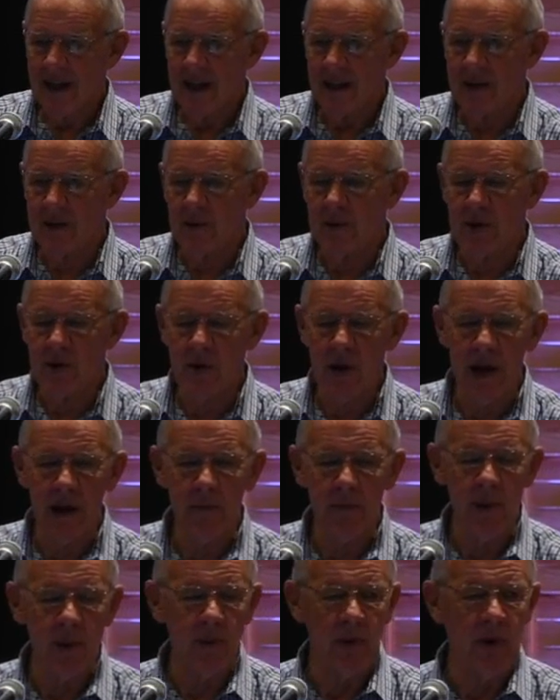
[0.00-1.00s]
And so we
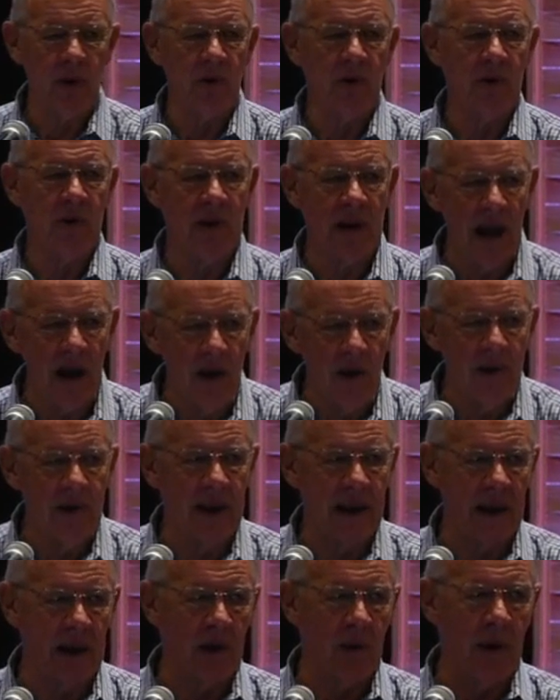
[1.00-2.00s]
train people. You know
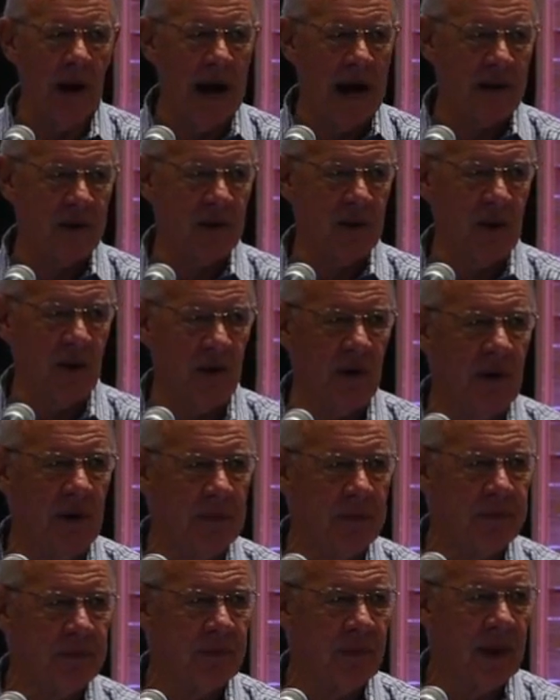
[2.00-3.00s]
they're going to ask you.
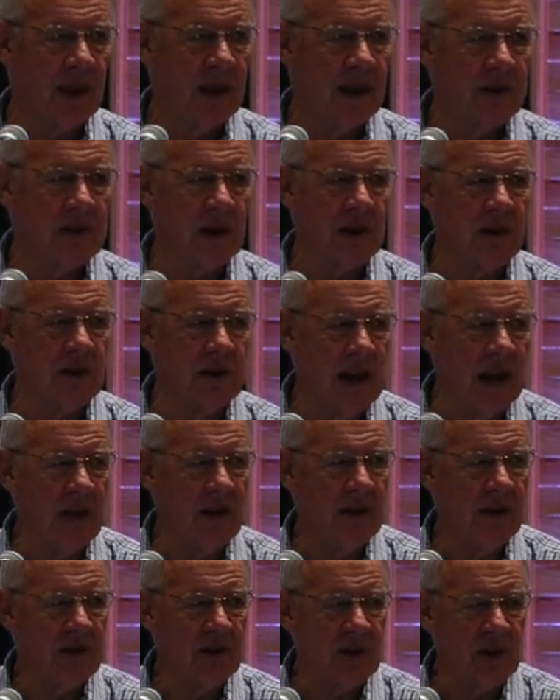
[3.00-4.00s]
So you
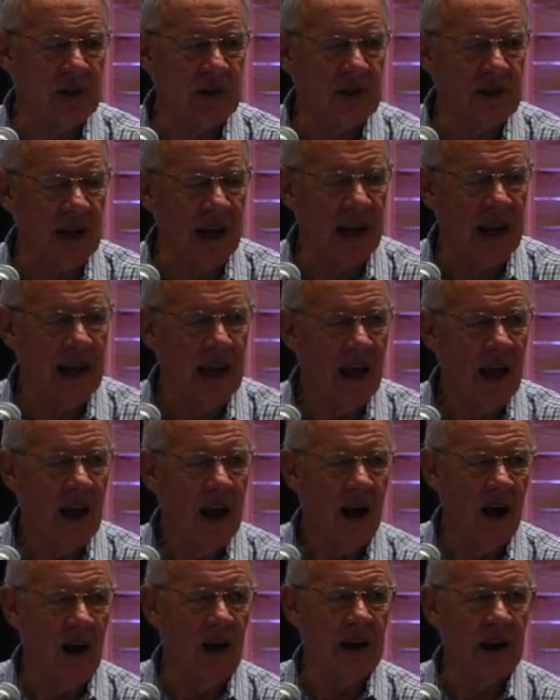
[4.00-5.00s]
don't just say,
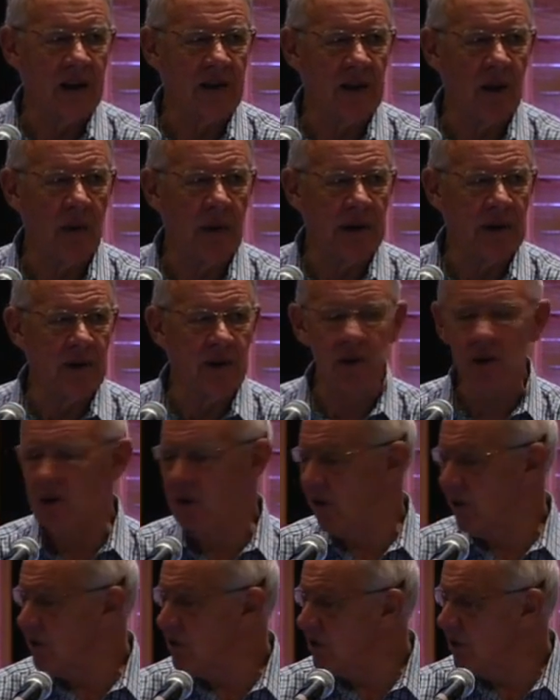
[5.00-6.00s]
oh, yes, I went to
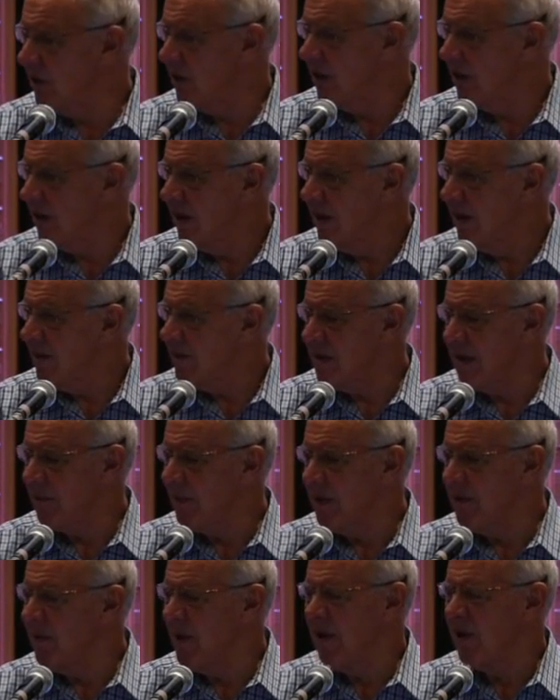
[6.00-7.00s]
church.
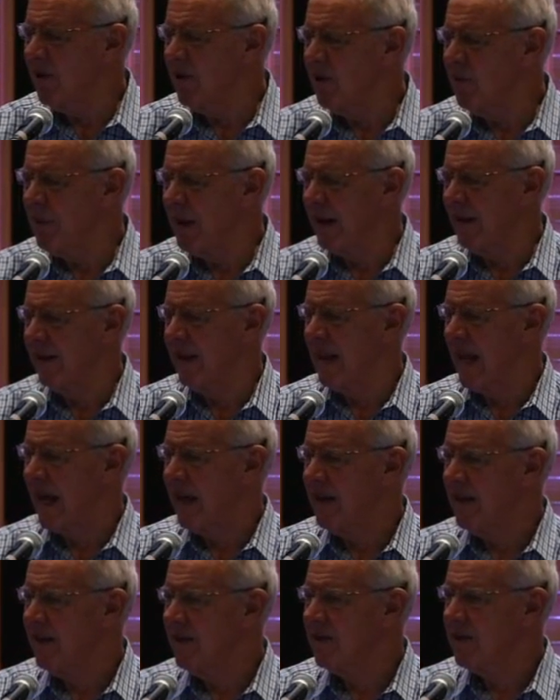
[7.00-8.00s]
Something, you've got to do better than
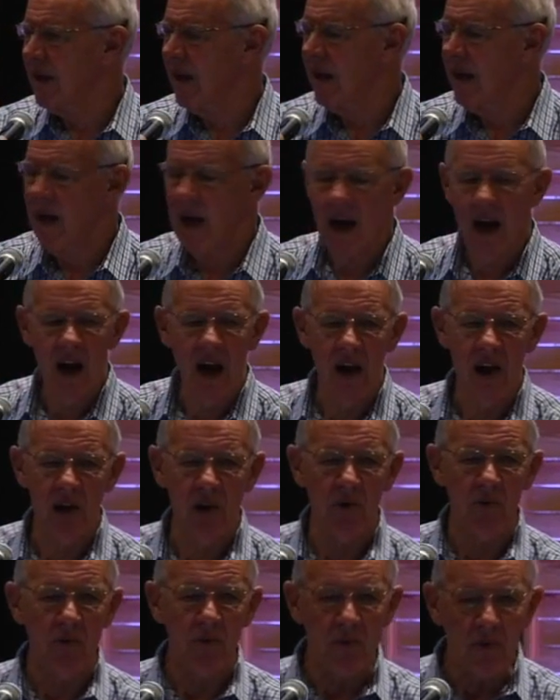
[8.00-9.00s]
that. You say, I heard
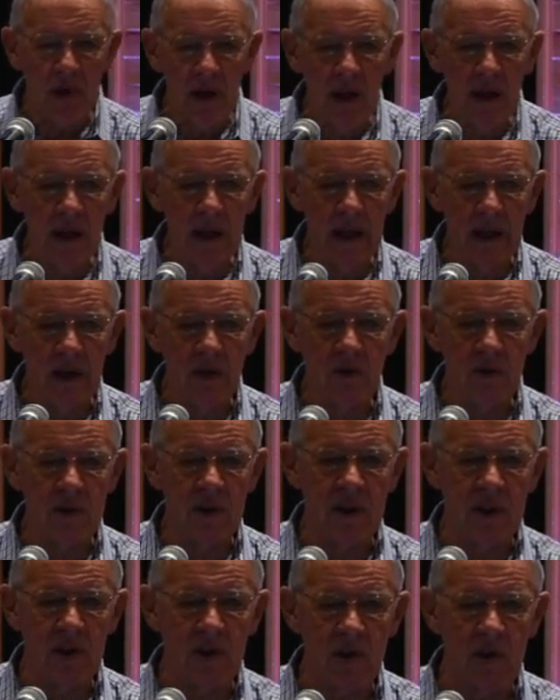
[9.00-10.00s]
a really
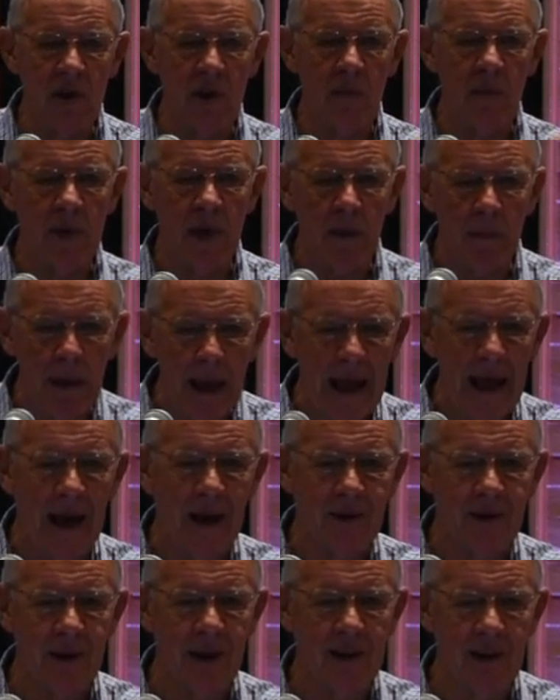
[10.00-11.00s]
interesting sermon
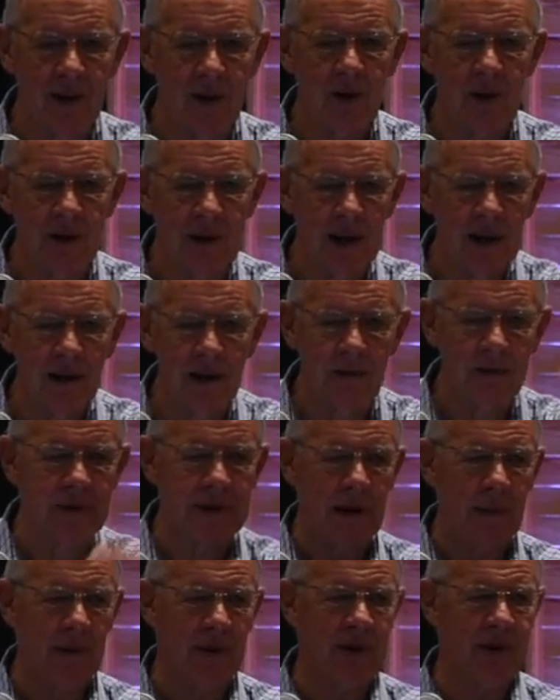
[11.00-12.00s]
about, and then you tell them
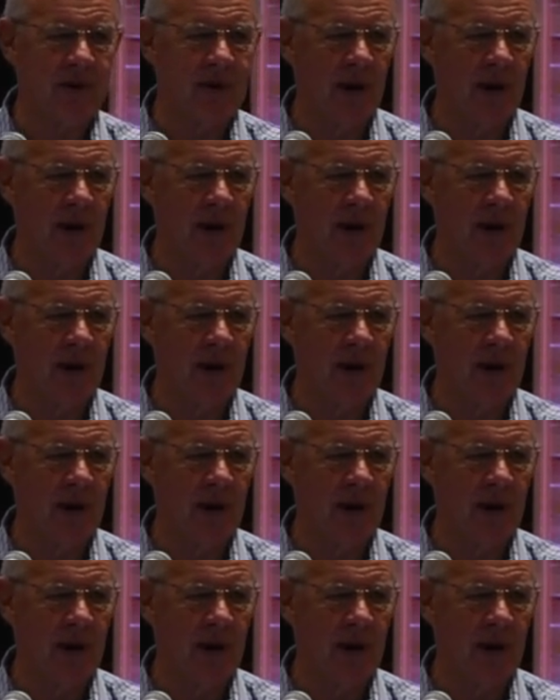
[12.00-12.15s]
some of the